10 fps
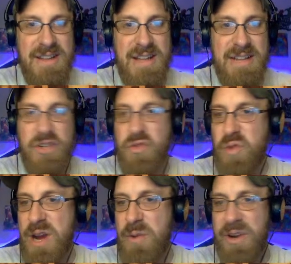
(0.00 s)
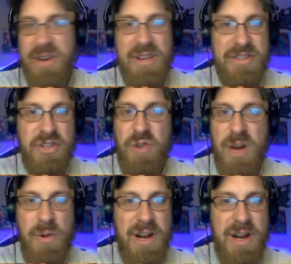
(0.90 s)
That's a great one. That's a great
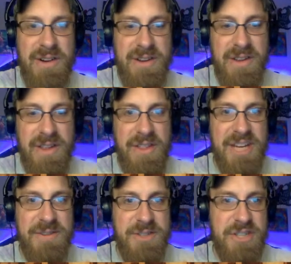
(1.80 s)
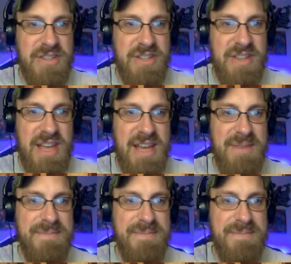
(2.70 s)
one, Aaron. Thank you for suggesting that.